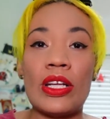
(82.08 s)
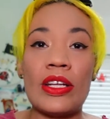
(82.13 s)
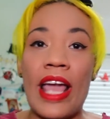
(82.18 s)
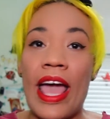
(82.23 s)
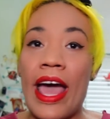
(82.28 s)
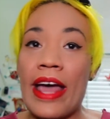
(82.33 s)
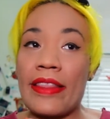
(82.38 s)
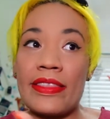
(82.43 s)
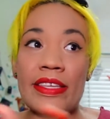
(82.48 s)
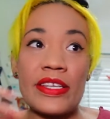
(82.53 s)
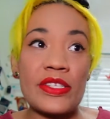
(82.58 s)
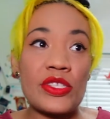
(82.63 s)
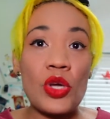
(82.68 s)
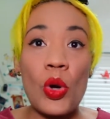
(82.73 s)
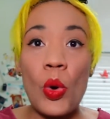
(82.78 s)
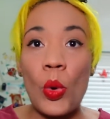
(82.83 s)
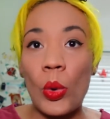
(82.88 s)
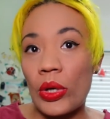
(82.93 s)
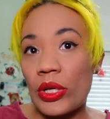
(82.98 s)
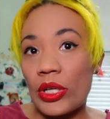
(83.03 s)
at this
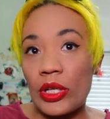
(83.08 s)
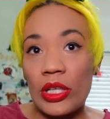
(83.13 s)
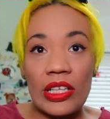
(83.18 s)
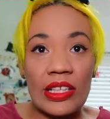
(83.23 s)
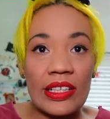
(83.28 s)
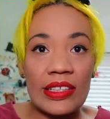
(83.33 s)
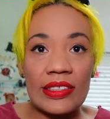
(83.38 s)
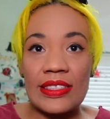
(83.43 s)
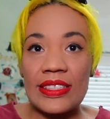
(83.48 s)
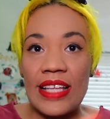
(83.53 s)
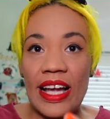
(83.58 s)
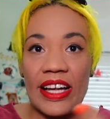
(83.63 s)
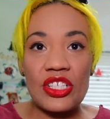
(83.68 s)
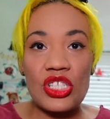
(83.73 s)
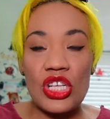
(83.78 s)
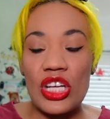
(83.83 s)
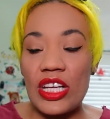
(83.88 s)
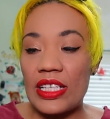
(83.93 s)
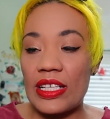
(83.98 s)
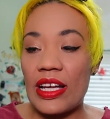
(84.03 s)
quarter
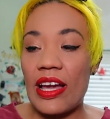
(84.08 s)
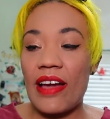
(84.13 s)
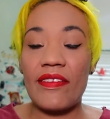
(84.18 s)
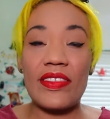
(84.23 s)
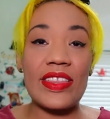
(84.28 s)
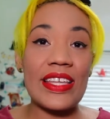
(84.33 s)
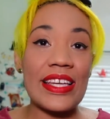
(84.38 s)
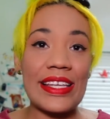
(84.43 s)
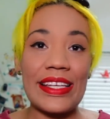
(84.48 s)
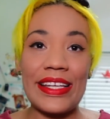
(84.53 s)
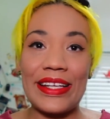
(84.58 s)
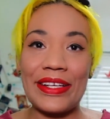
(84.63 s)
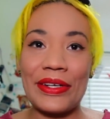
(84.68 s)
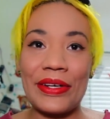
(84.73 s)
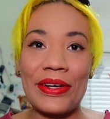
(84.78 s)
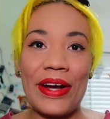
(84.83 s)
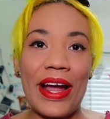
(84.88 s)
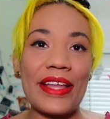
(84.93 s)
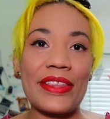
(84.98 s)
section of the year.